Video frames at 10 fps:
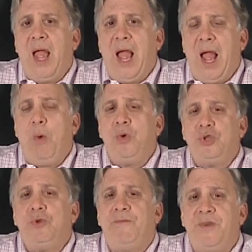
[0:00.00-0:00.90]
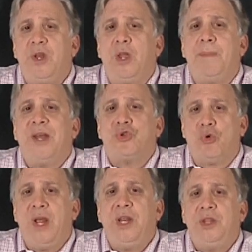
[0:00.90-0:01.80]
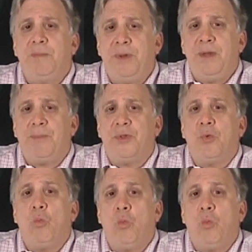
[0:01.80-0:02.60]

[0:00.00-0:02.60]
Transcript: How would you feel about training the people that